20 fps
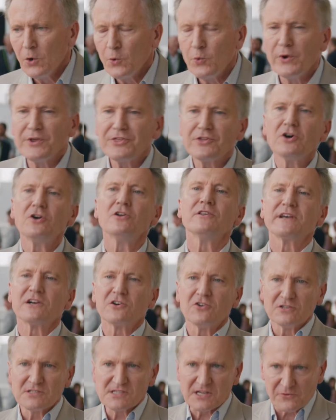with all the
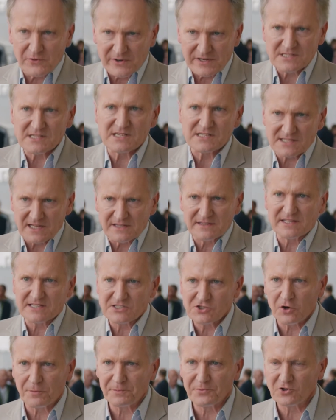consequences that
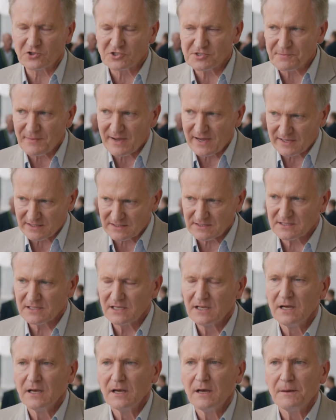these opioids
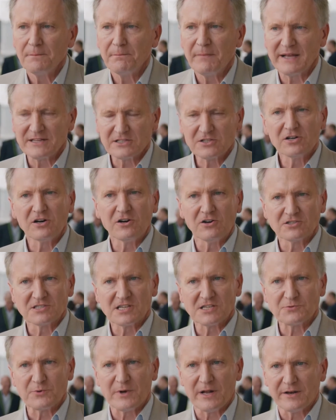might
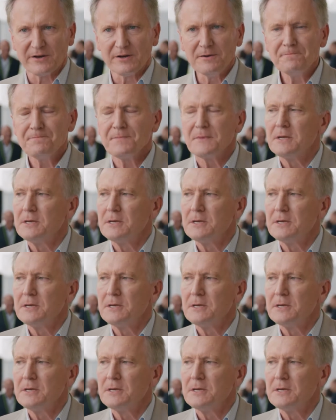cause as well, no?